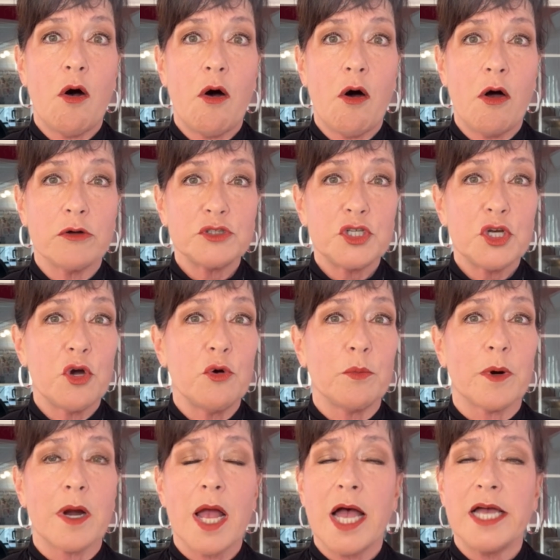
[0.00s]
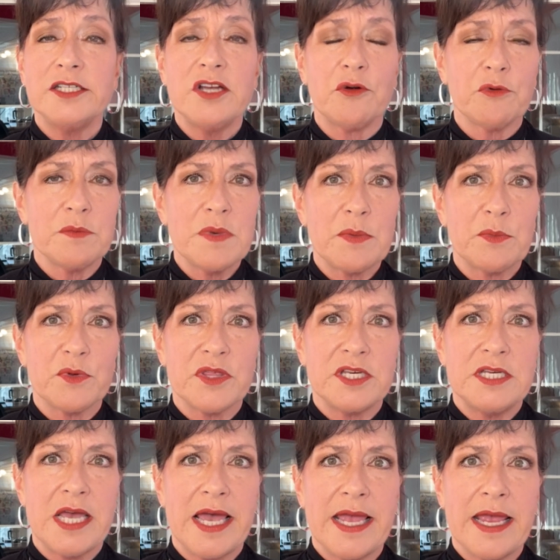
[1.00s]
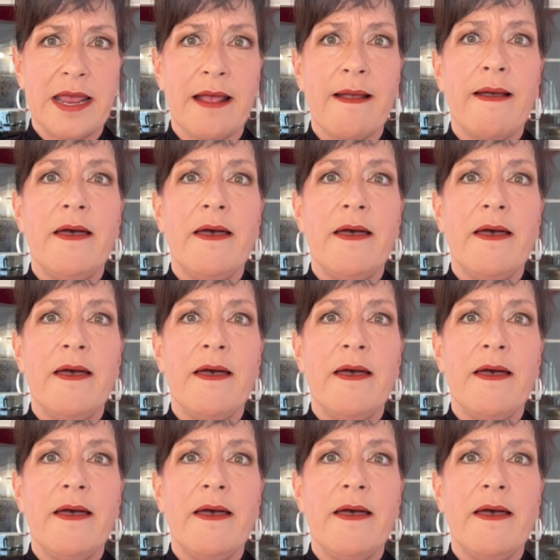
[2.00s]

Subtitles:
October. I don't remember the day.